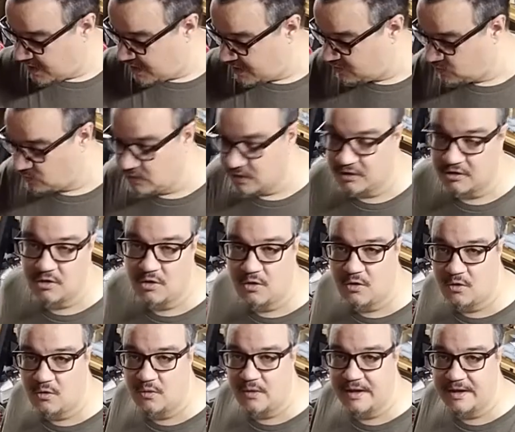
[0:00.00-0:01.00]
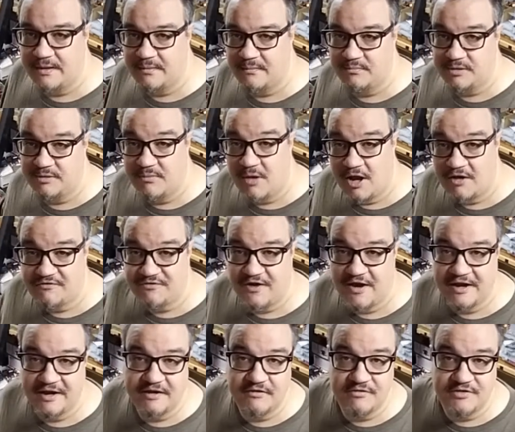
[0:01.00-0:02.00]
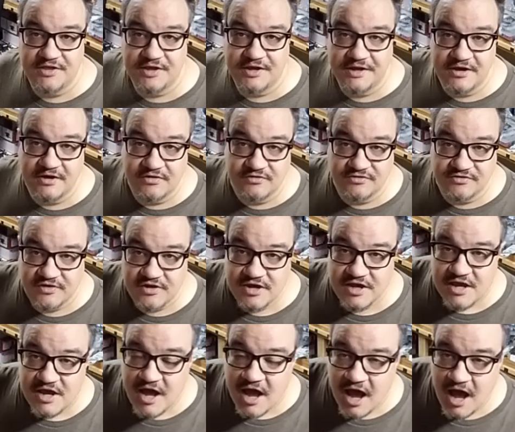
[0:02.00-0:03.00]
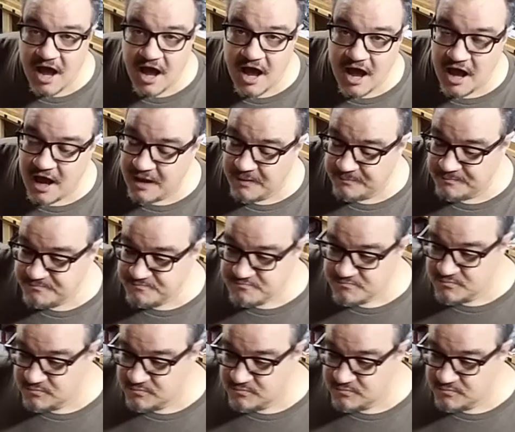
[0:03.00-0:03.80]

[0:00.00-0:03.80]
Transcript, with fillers: I don't want to go and be modifying everything else um,